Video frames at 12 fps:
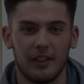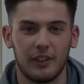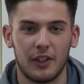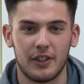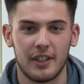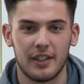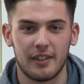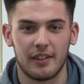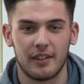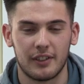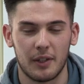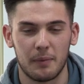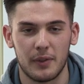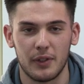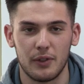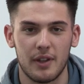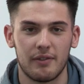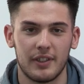Learning
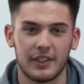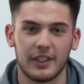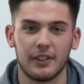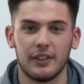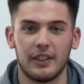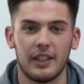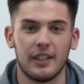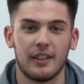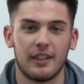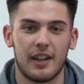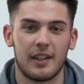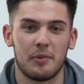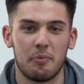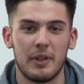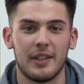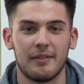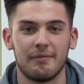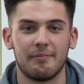something new every single day and
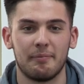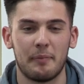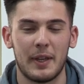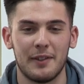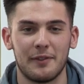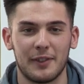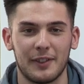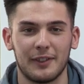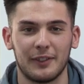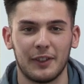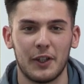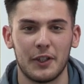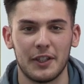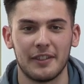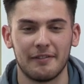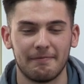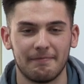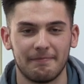being paid for learning.